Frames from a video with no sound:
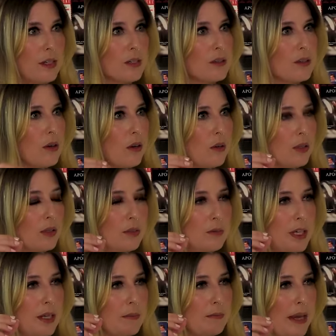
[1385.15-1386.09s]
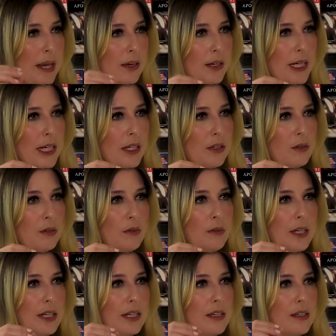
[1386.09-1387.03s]
So you get Mary,
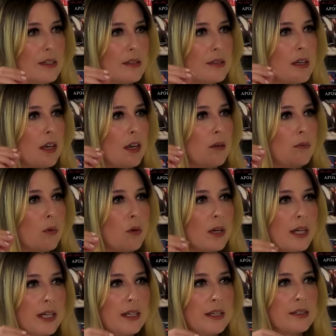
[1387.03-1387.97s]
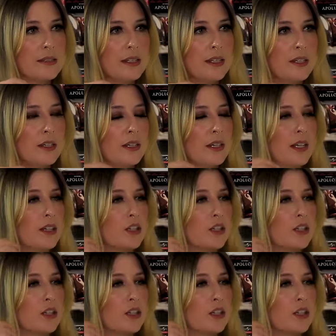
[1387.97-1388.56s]
who is more innocent.